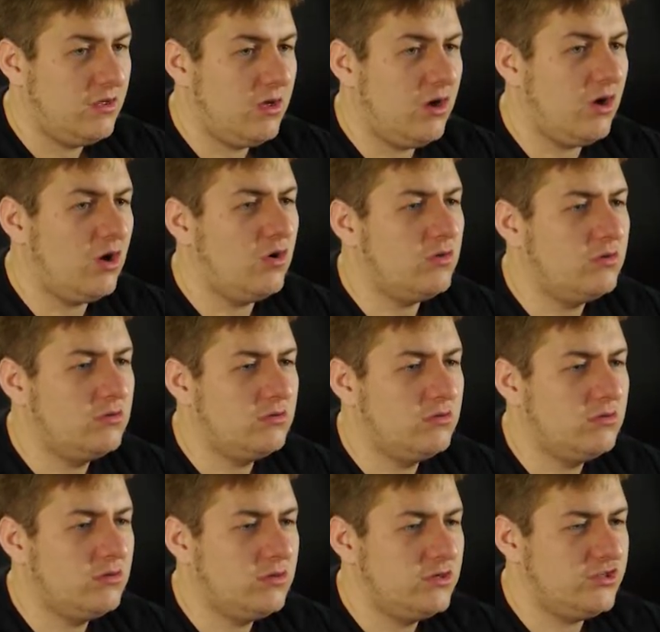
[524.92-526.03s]
Oh,
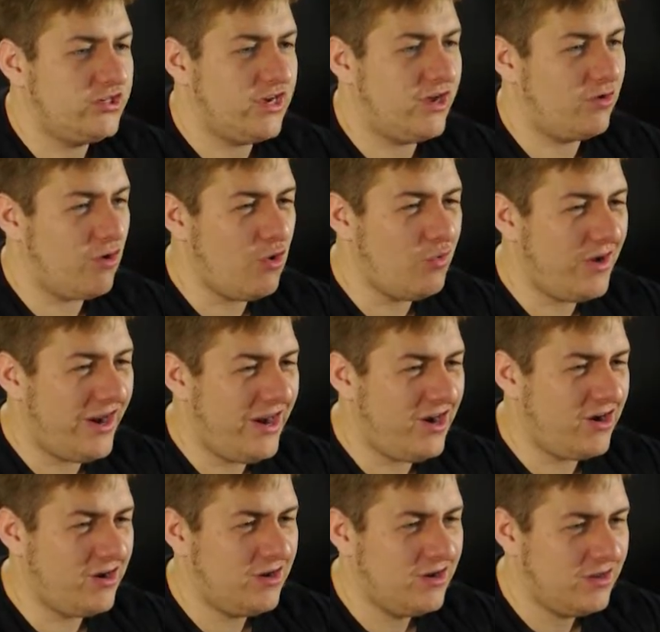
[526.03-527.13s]
she cut her own
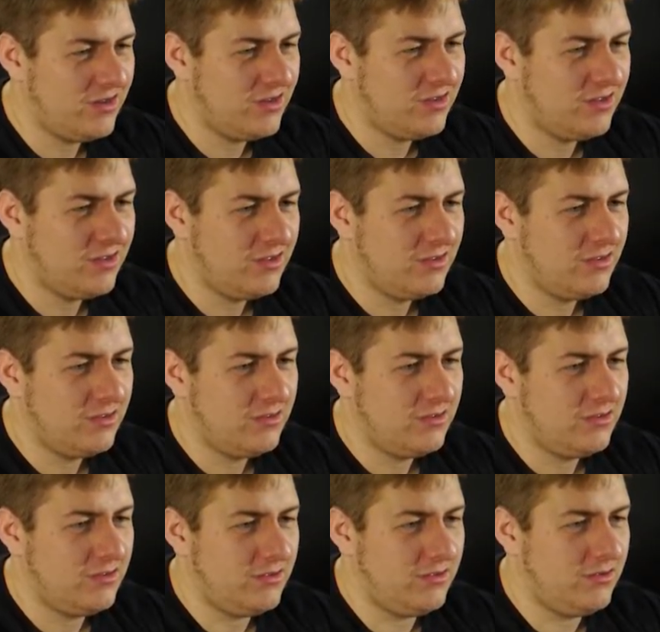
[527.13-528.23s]
hair?
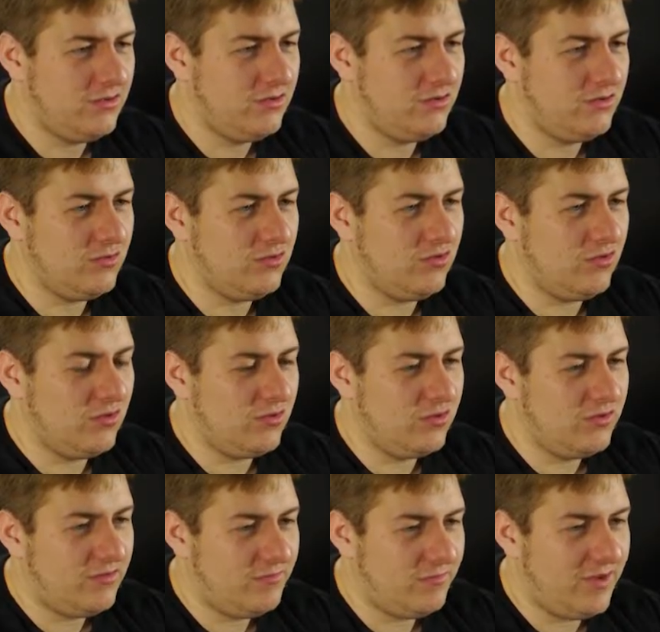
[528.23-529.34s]
Ew.
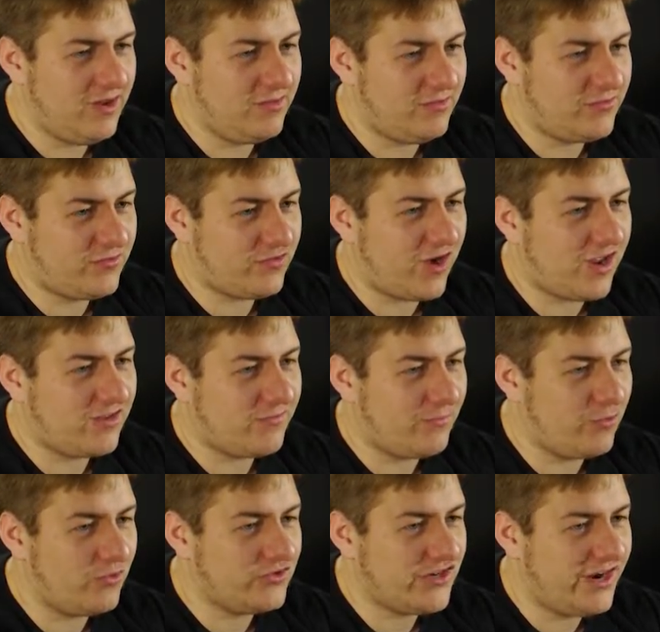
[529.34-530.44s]
Many strands of
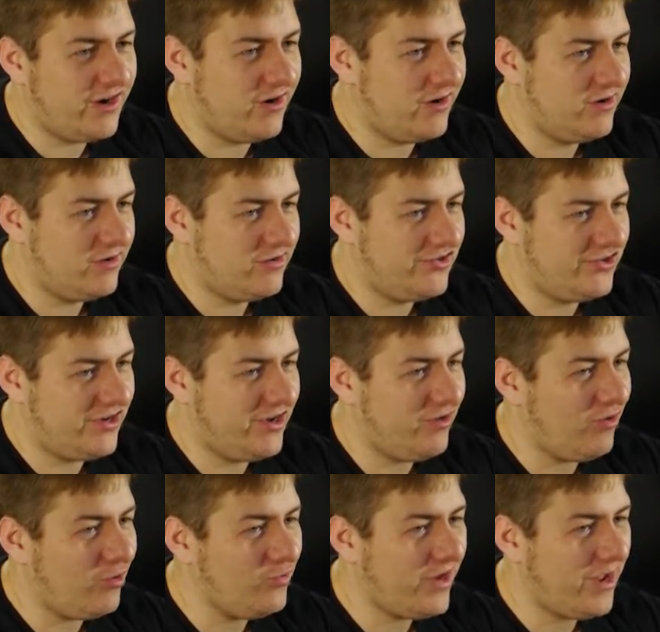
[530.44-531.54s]
orange hair. She cut
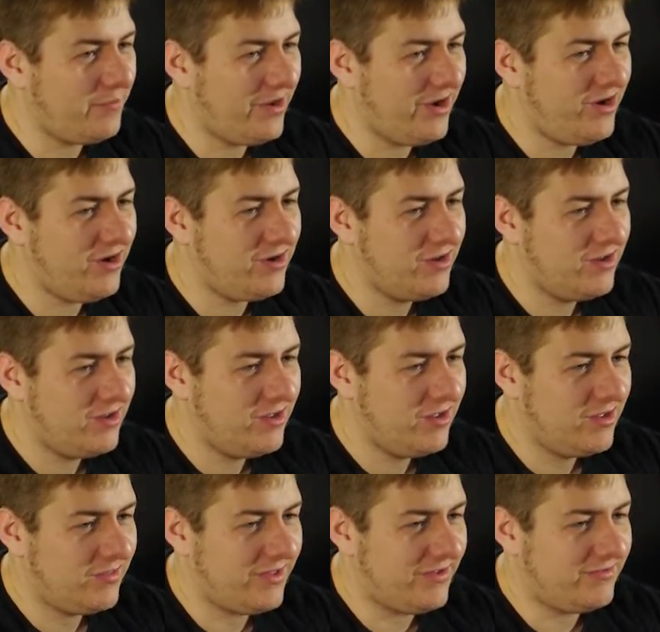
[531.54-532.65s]
her own damn hair?
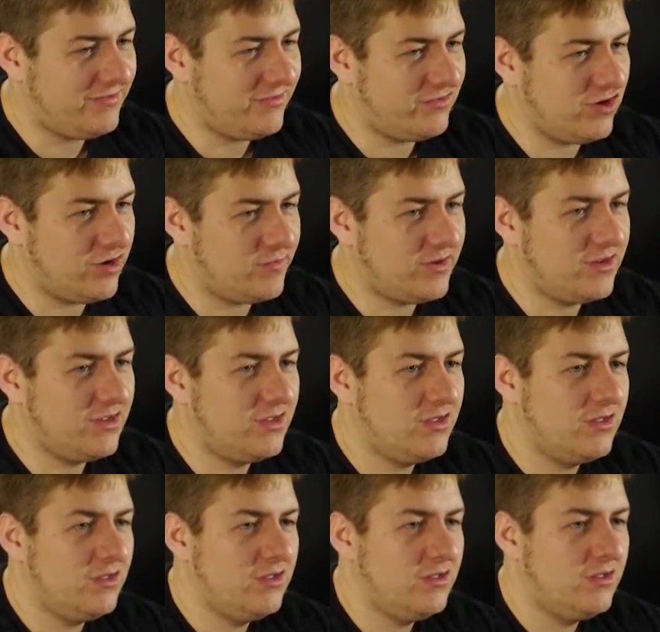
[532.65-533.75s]
That's disturbing.
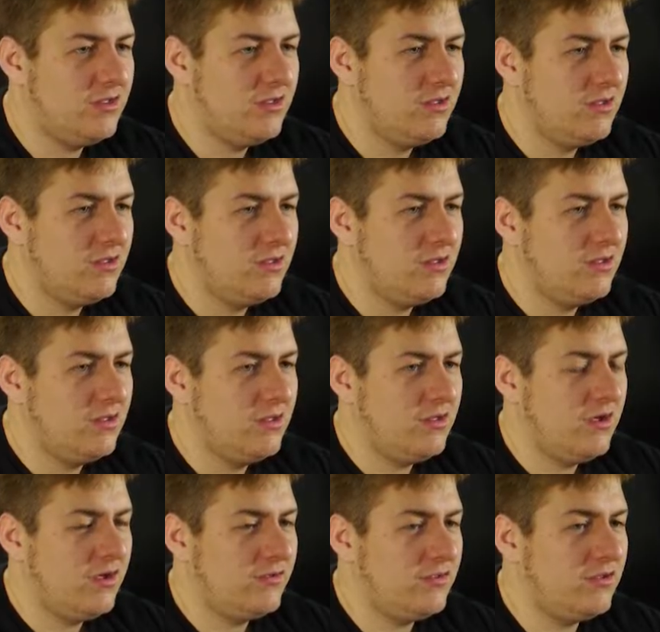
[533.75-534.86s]

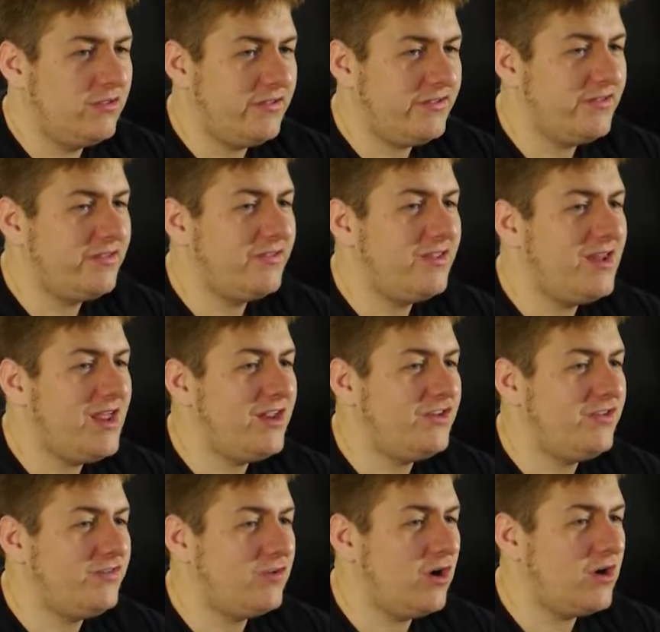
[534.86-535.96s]
So this is the day
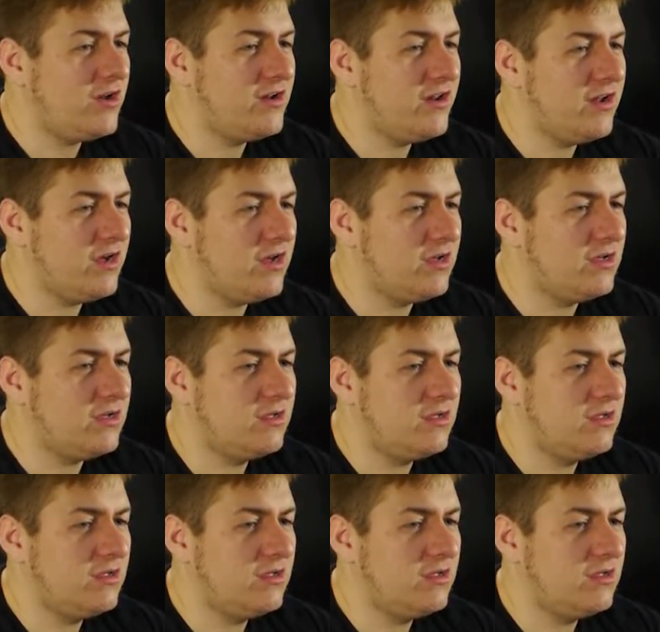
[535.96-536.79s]
she started it, huh?